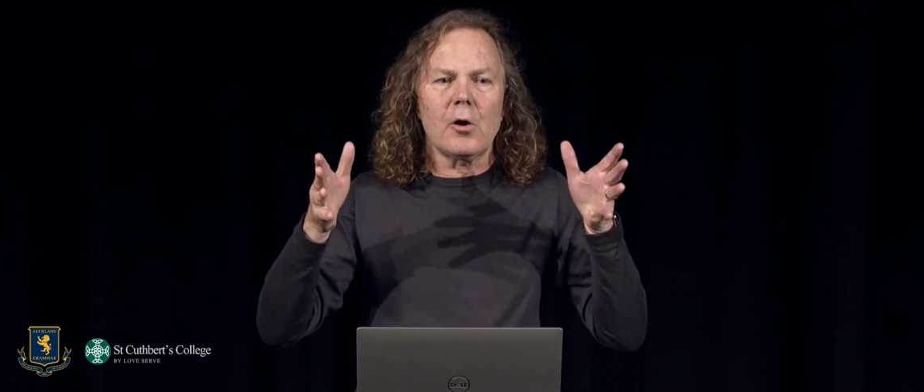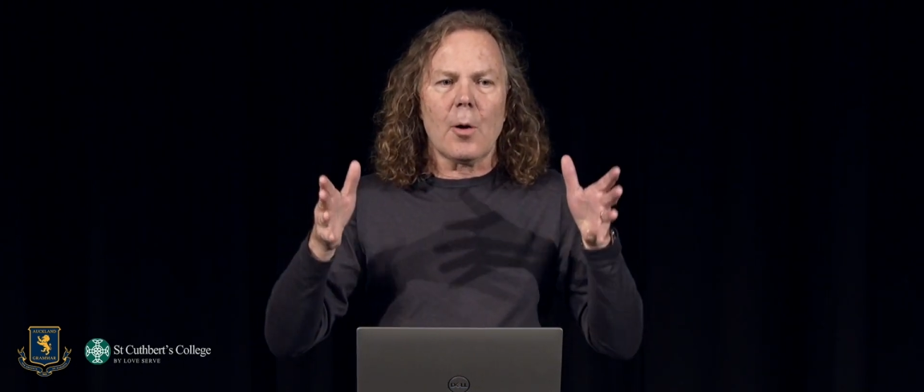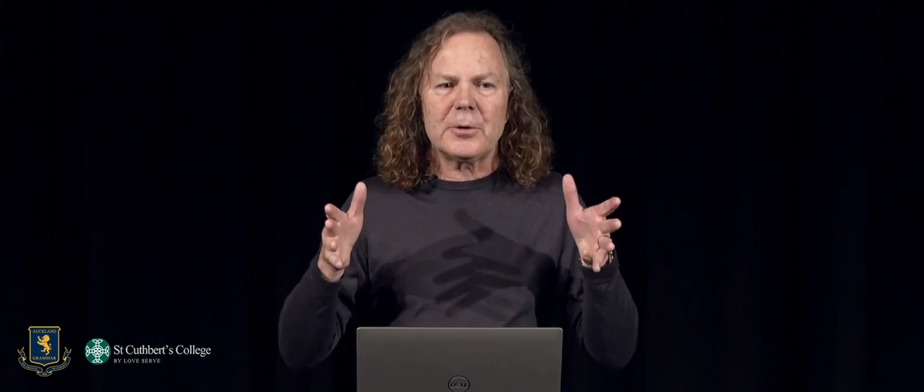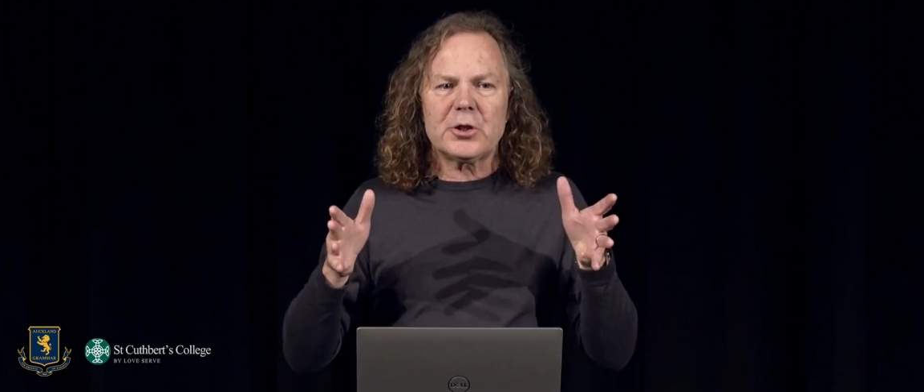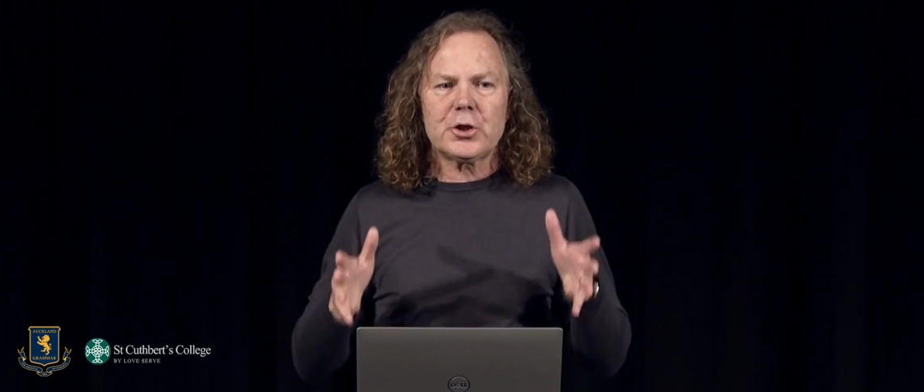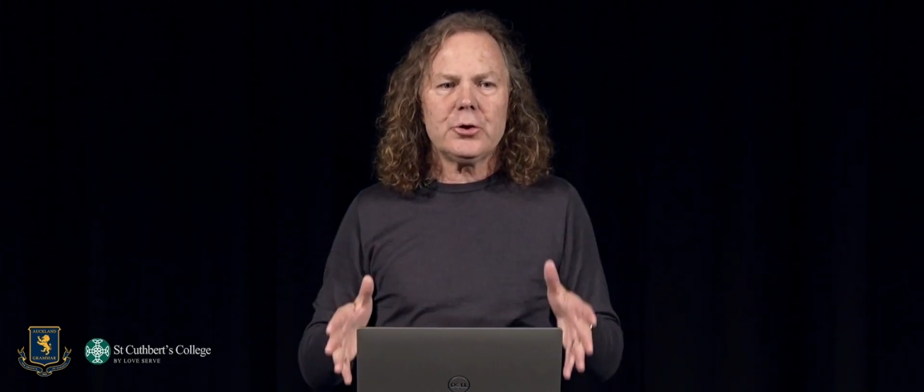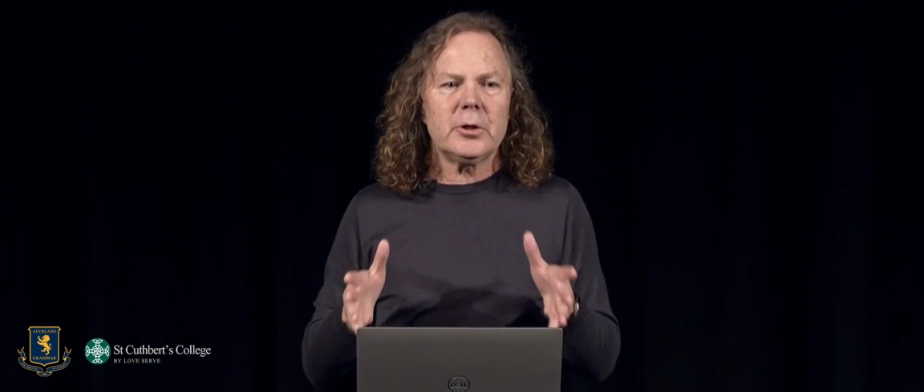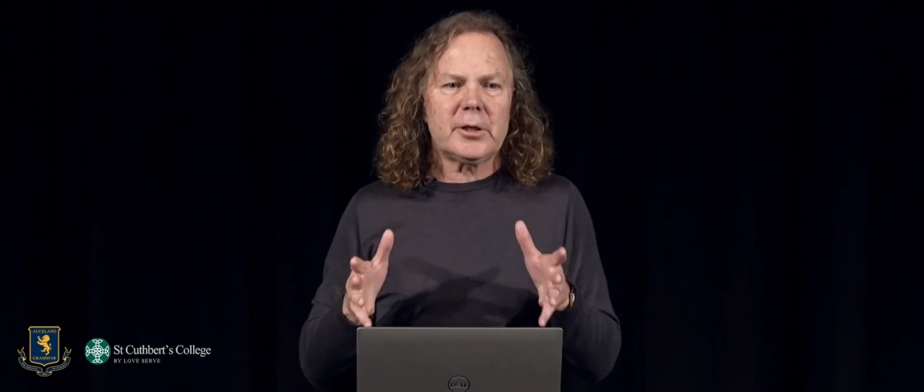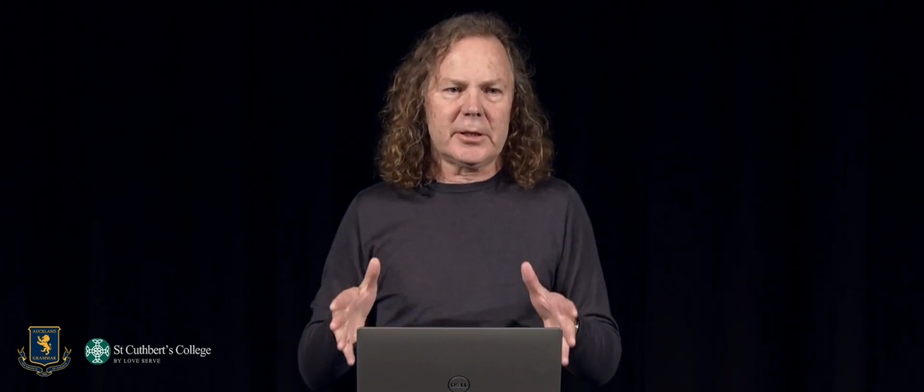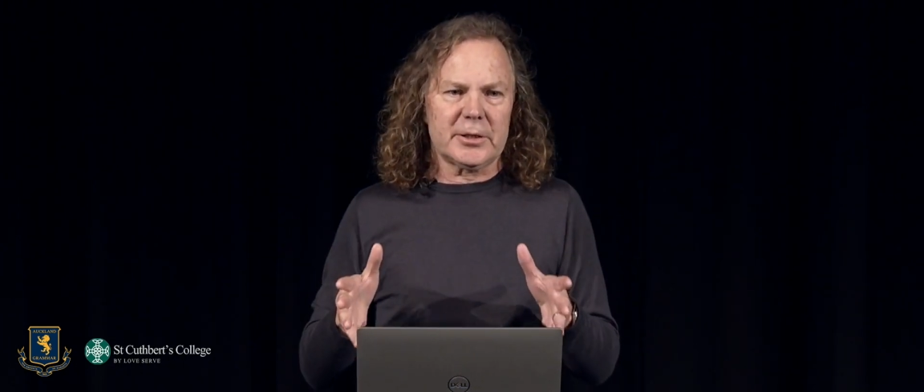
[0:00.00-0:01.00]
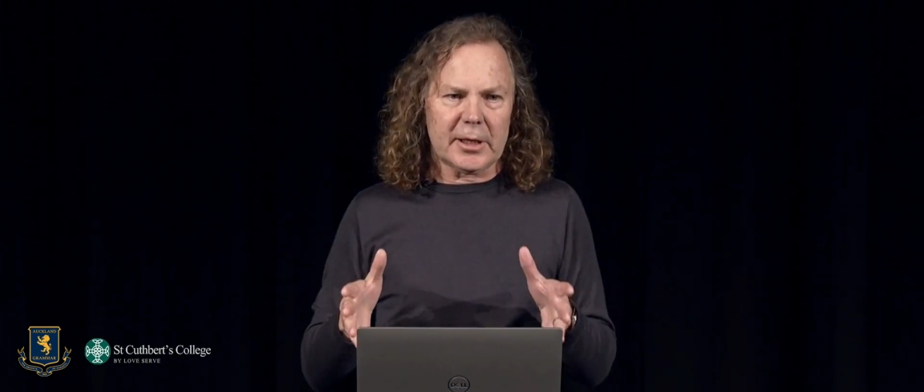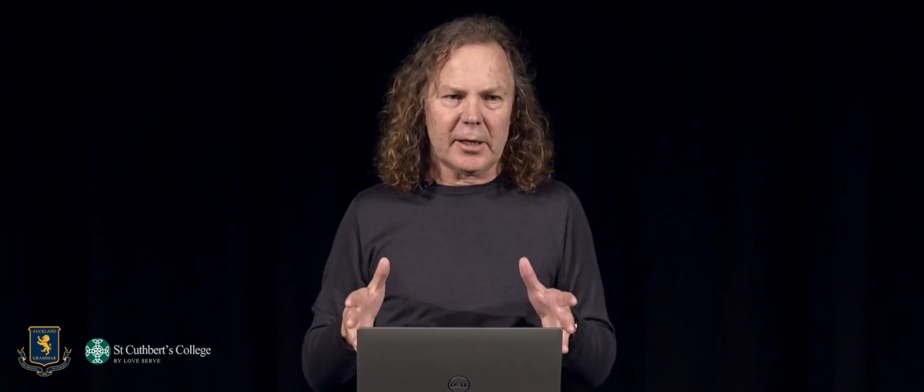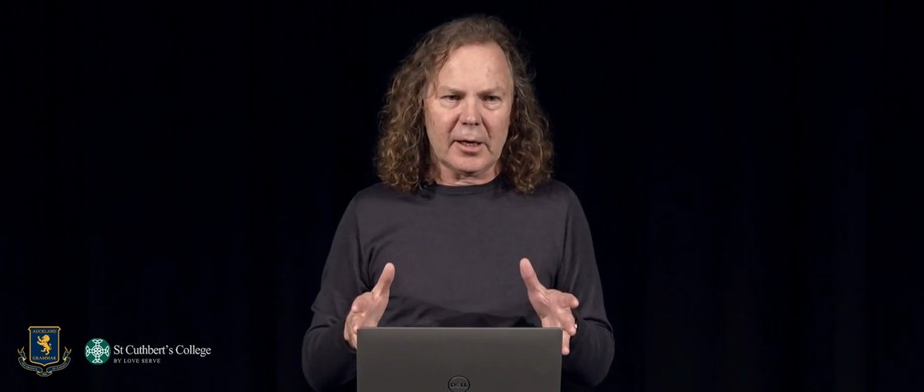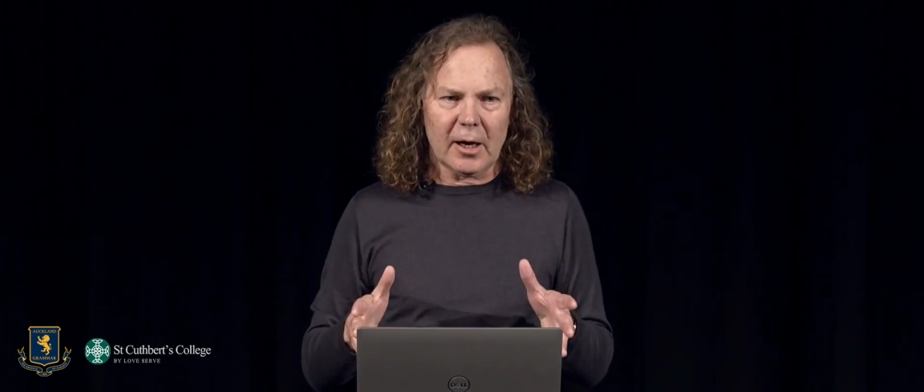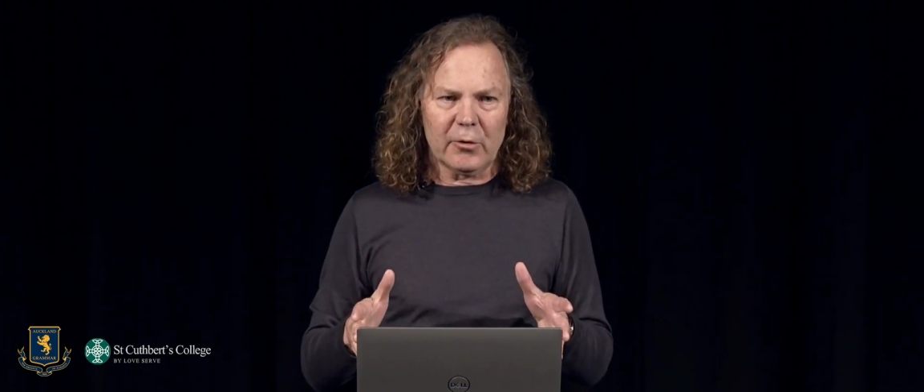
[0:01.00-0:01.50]
opportunities that
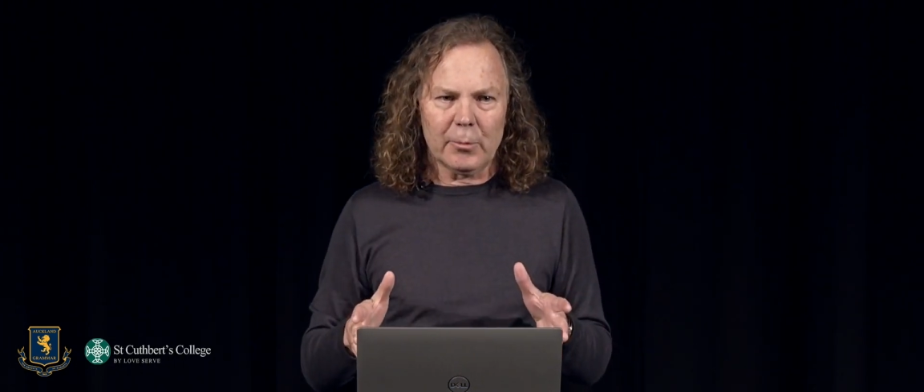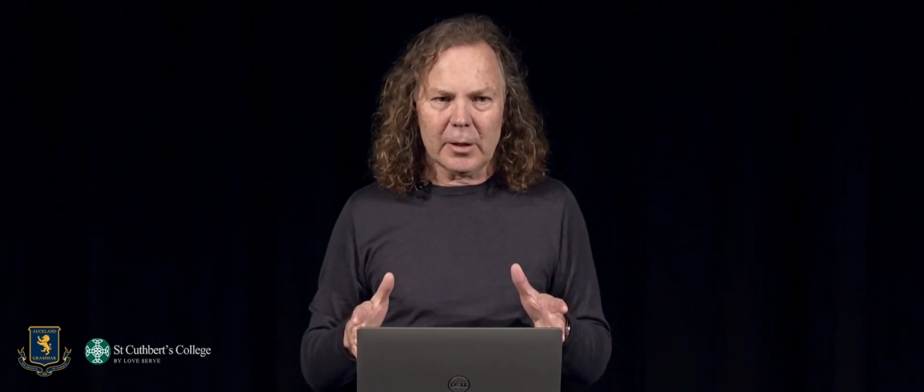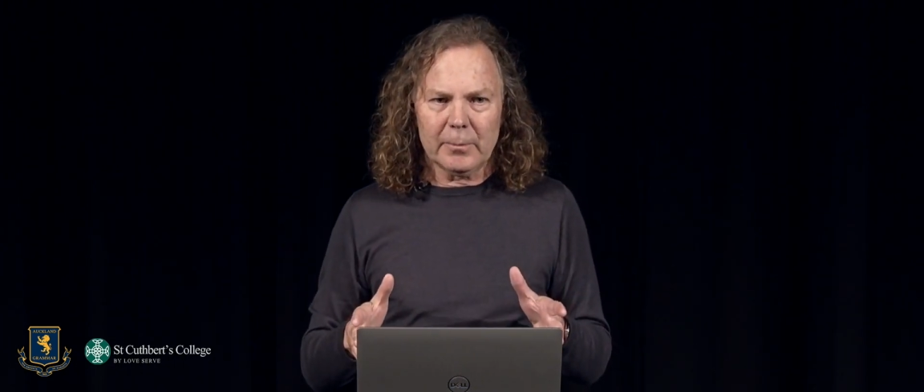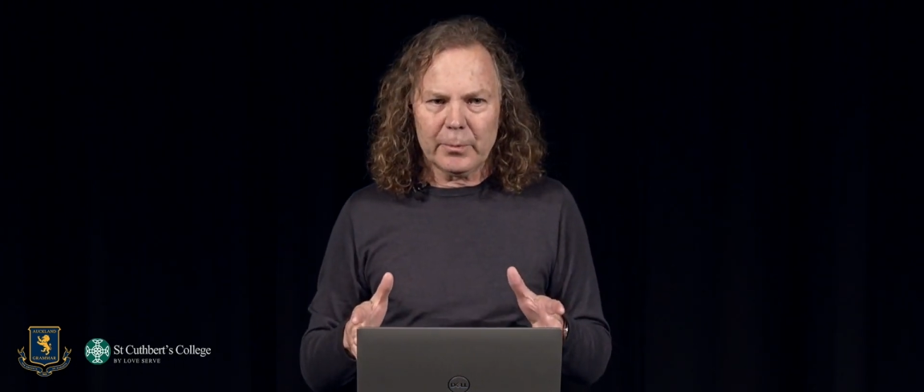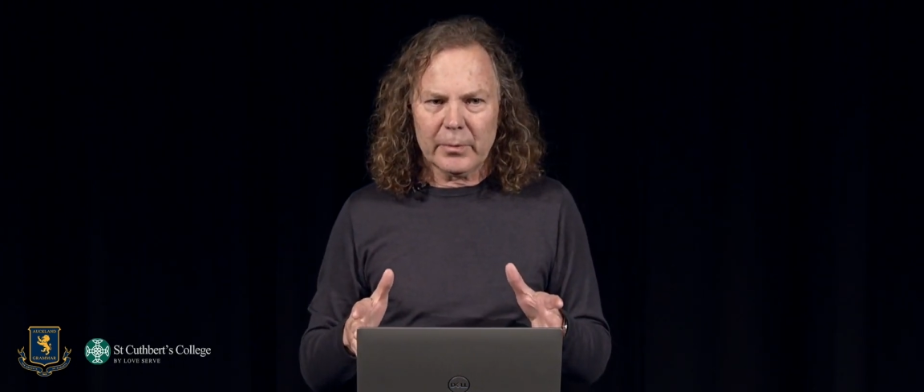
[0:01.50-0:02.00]
he gave me.